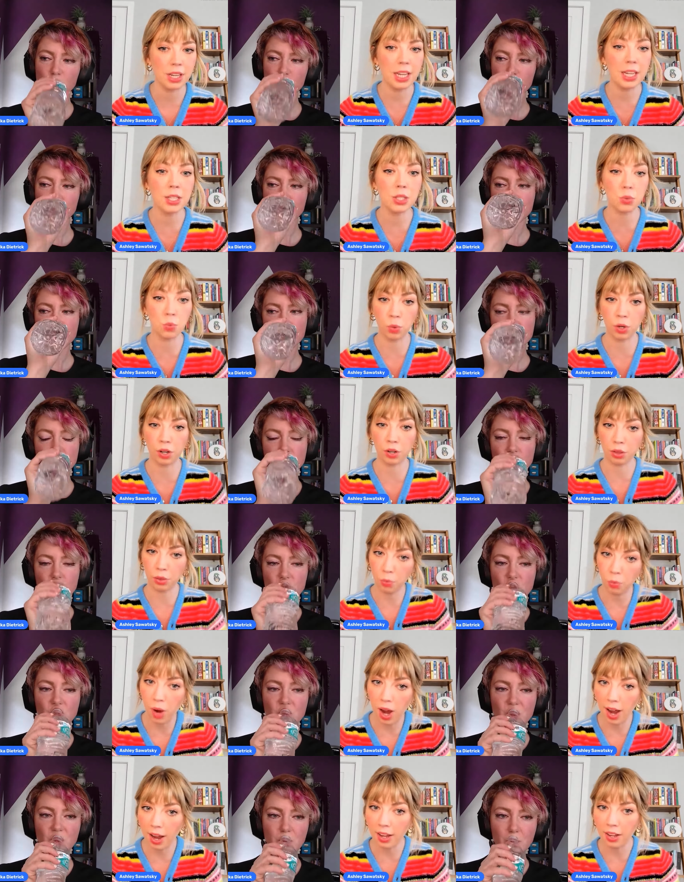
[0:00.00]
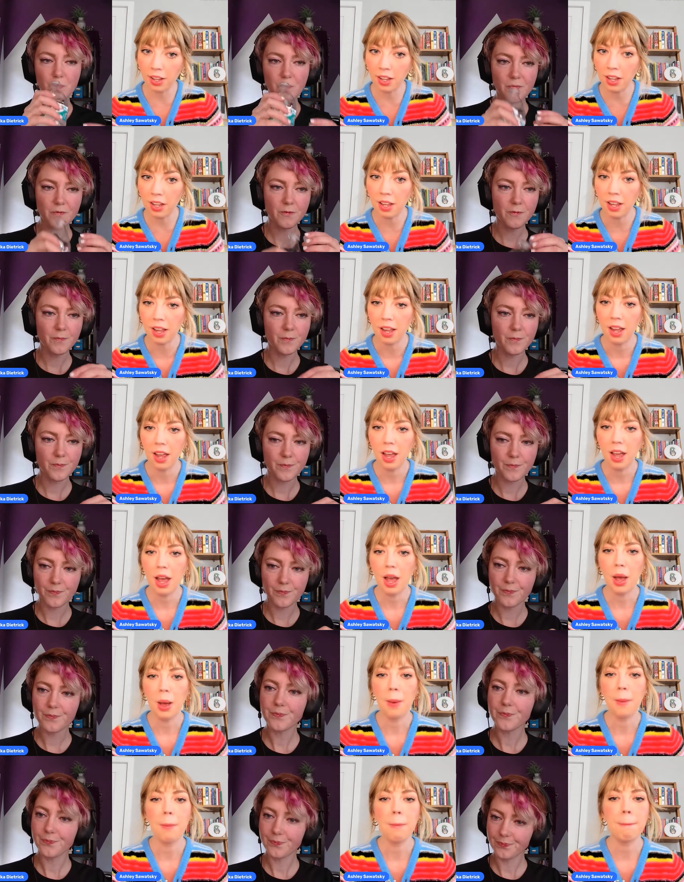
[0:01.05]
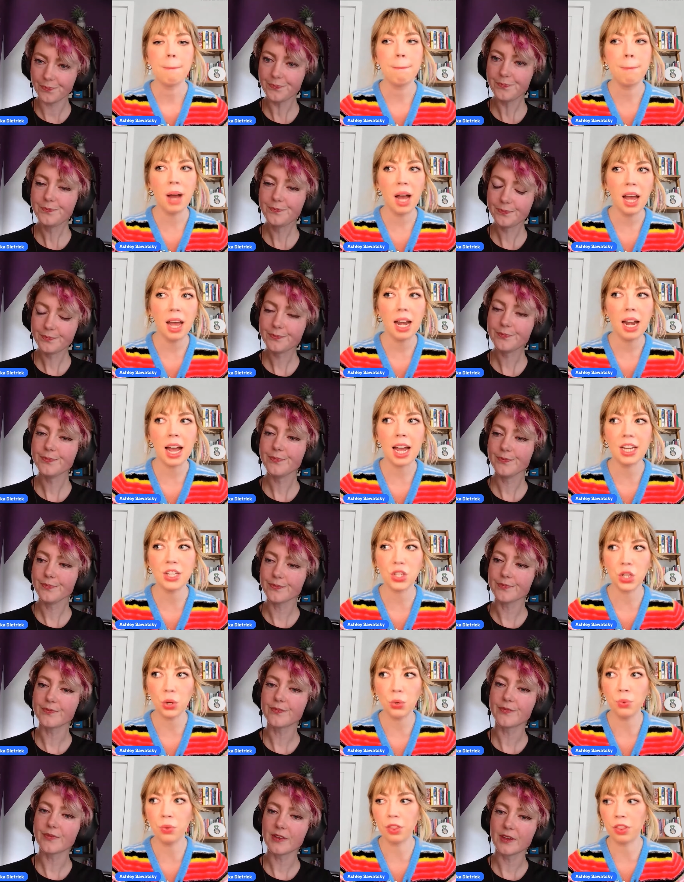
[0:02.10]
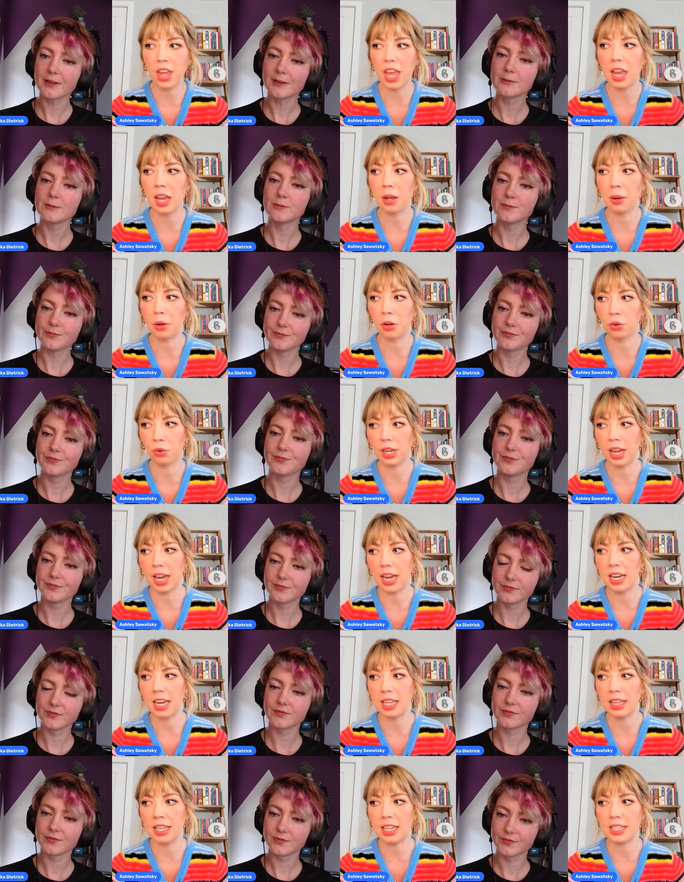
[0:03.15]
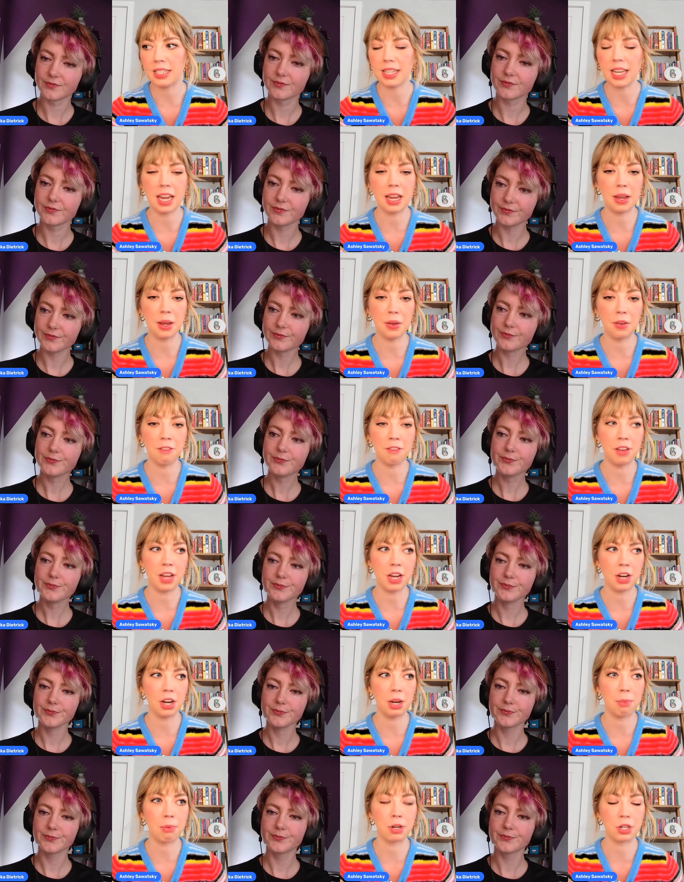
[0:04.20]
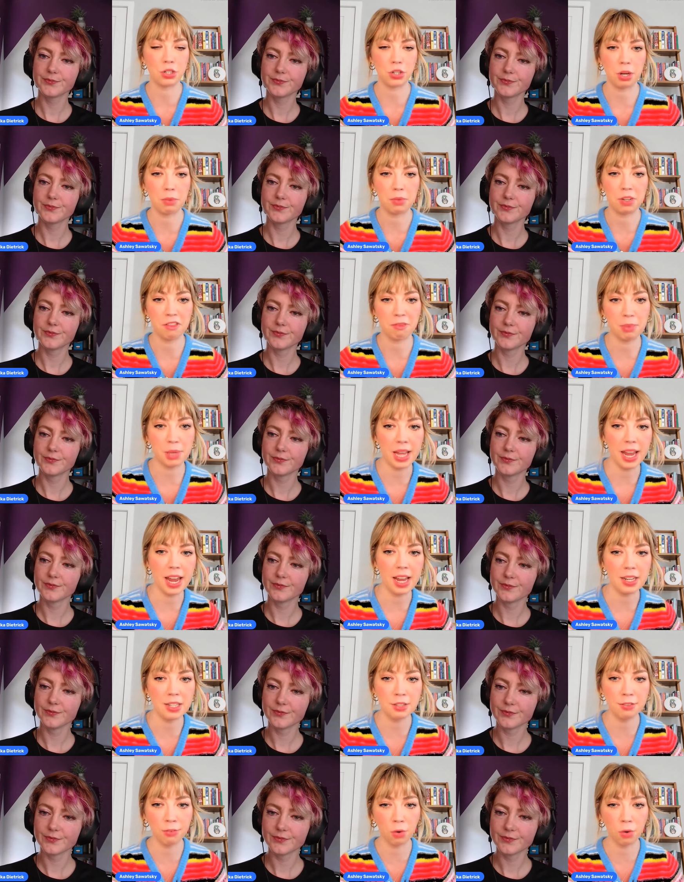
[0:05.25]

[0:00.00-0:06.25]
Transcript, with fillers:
Speaker 1: is worthwhile. But I don't think creating these, like, very prescriptive plans